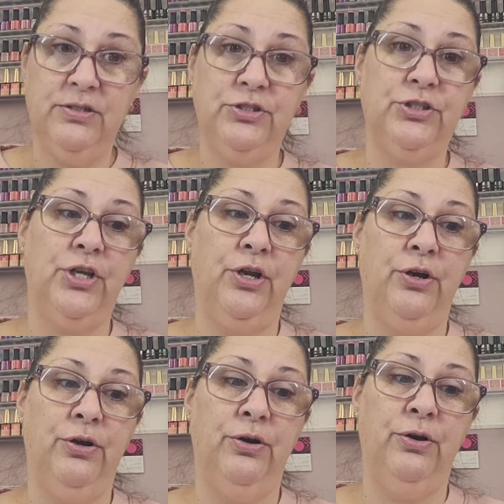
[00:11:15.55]

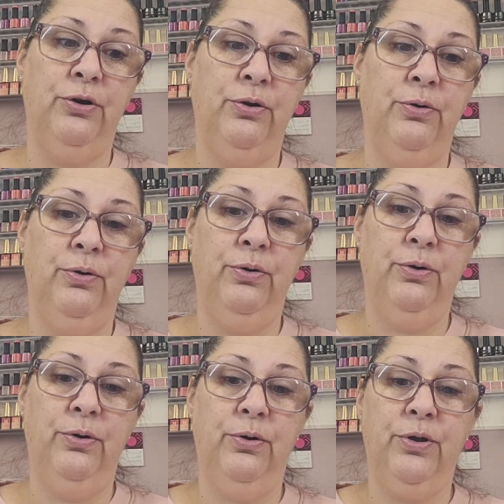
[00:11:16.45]
So
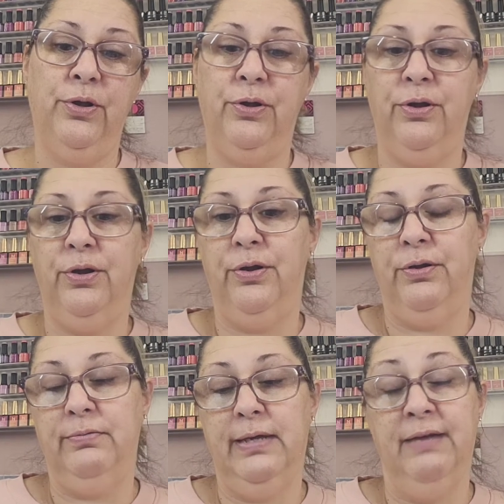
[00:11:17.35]

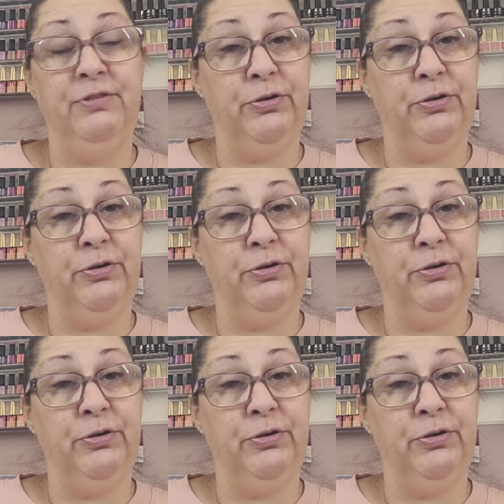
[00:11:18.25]
if